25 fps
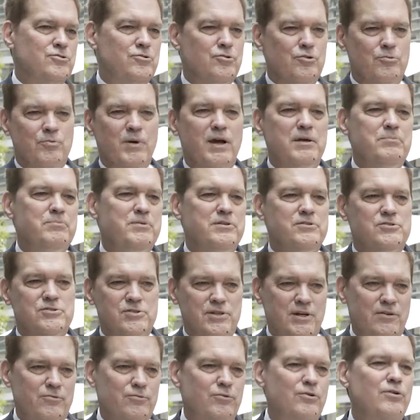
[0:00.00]
There might be
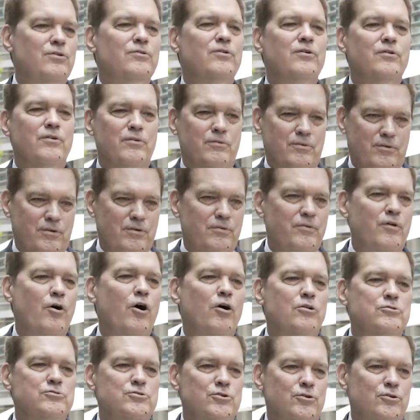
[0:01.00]
several
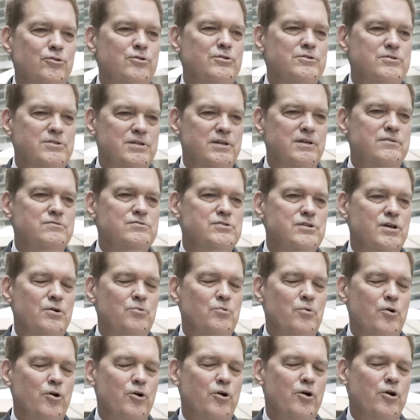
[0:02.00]
alternatives that
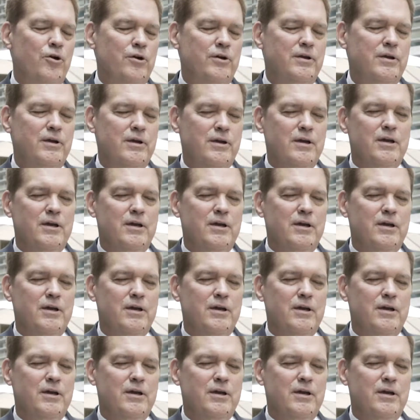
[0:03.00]
work,